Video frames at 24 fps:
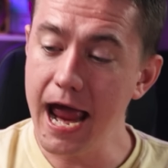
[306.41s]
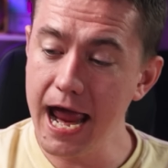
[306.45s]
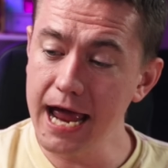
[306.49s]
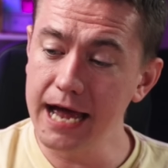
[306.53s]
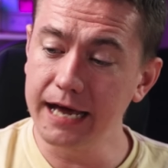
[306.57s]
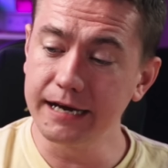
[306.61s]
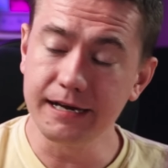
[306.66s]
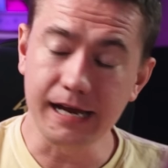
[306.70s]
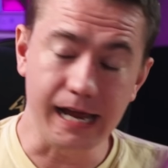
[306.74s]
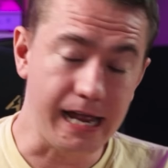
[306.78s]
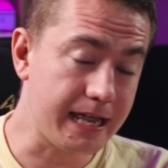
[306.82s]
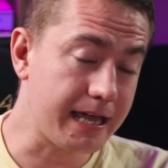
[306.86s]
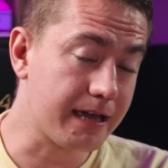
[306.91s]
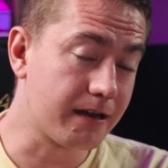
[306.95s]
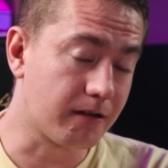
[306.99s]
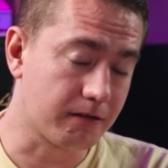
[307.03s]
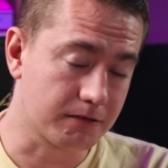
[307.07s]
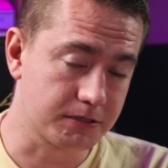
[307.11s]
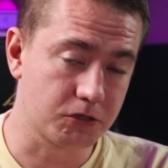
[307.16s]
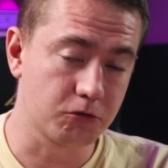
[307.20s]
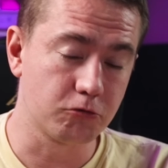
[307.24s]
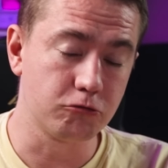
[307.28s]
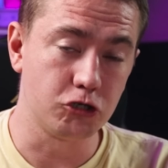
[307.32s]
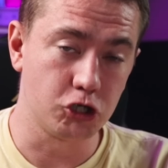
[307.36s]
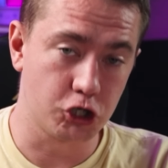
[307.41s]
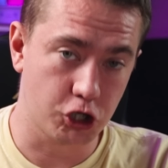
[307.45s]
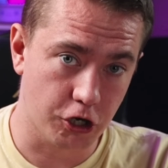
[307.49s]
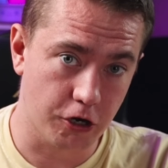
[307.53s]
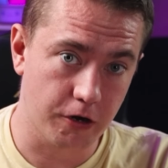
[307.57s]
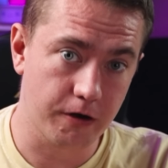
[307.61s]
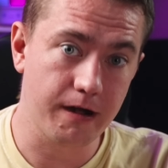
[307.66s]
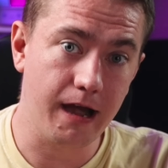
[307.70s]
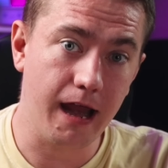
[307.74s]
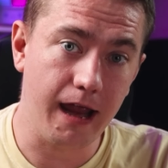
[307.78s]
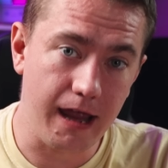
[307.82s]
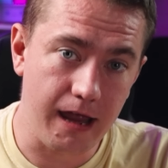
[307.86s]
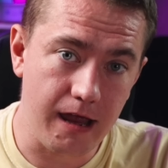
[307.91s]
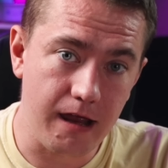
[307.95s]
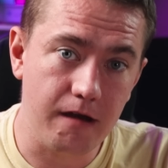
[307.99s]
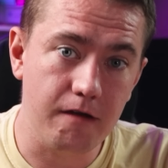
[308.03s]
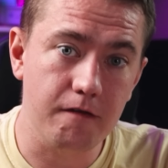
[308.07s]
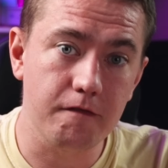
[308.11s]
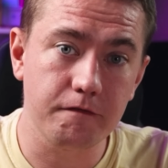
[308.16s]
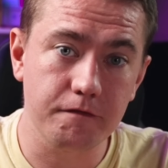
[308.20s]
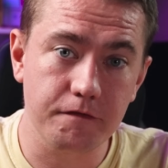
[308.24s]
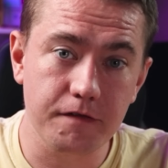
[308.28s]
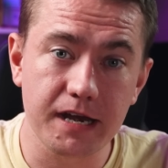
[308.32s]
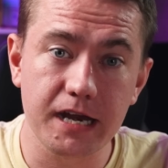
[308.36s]
And it could also churn
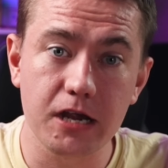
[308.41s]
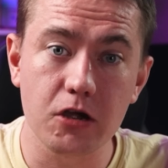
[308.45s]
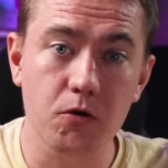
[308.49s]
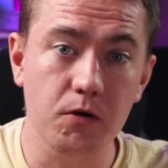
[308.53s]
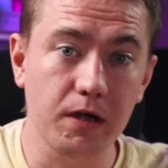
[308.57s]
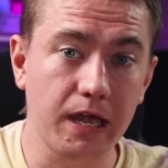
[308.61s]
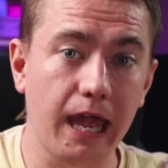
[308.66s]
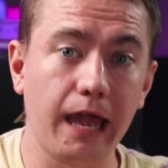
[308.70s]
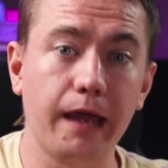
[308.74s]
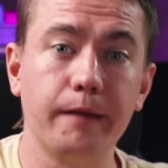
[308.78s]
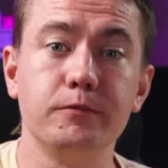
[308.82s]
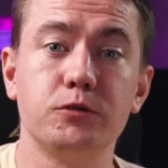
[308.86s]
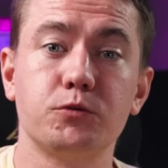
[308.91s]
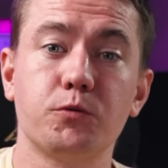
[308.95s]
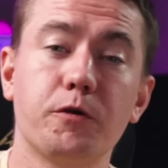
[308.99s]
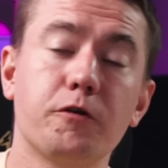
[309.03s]
in video games.